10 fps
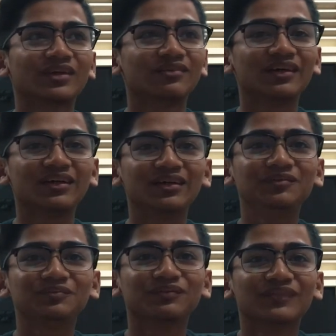Second,
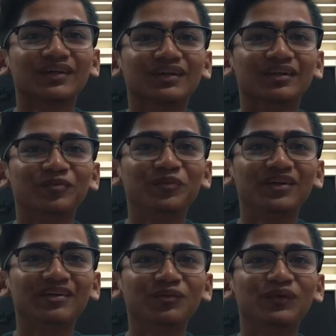the
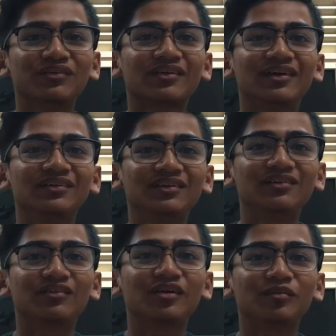parent waits until
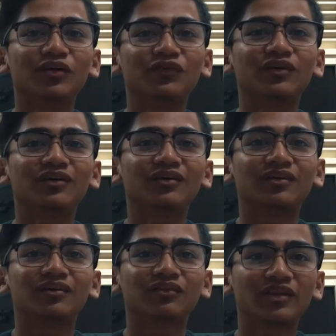some or
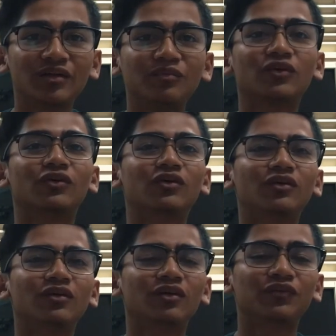
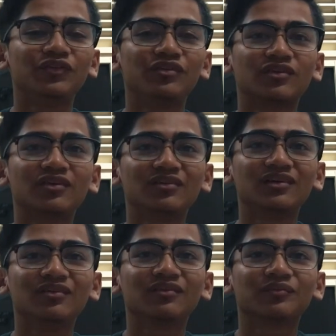all of his
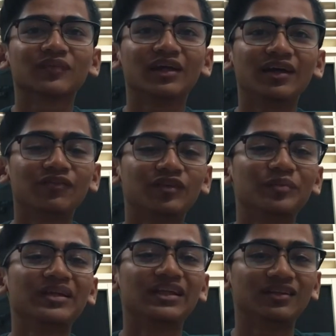children have
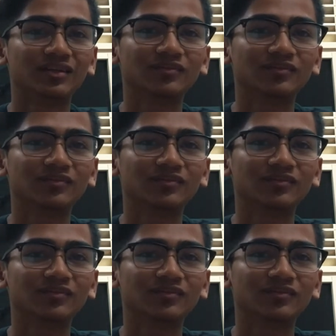terminated.